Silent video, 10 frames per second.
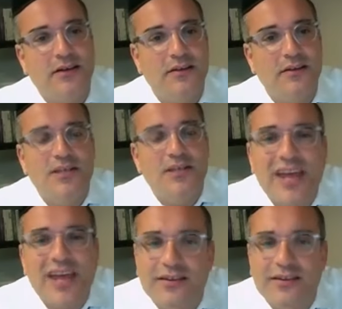This
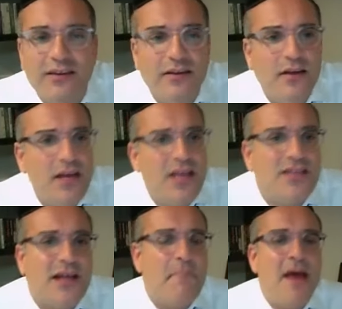kid, he's
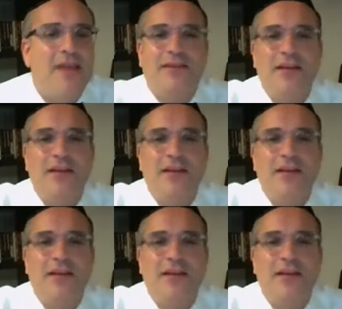not meant